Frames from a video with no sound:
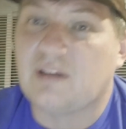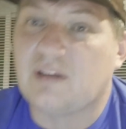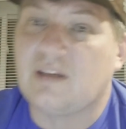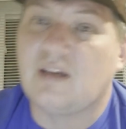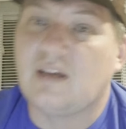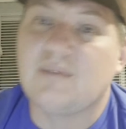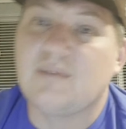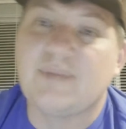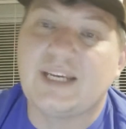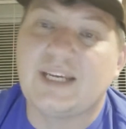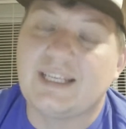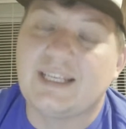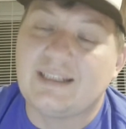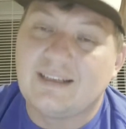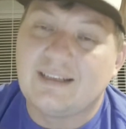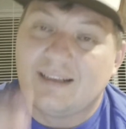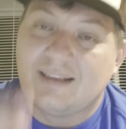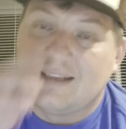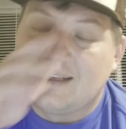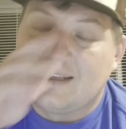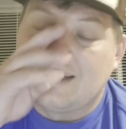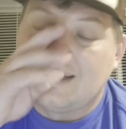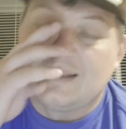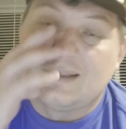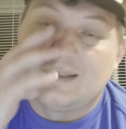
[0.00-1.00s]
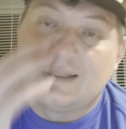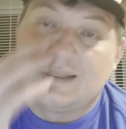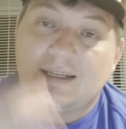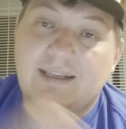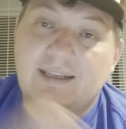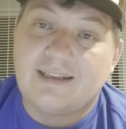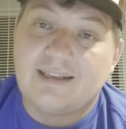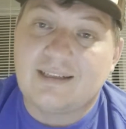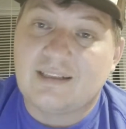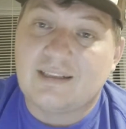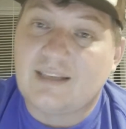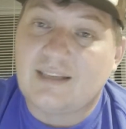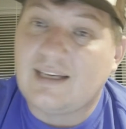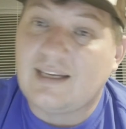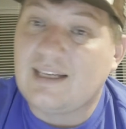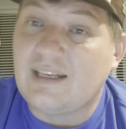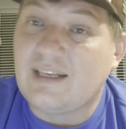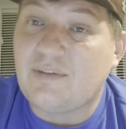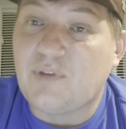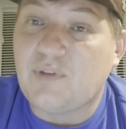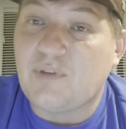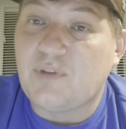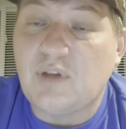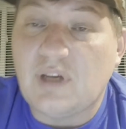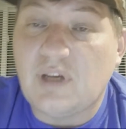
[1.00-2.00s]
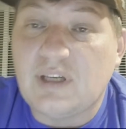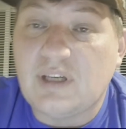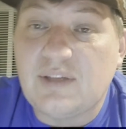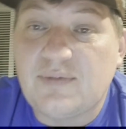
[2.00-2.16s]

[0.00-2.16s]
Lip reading: I mean, and if you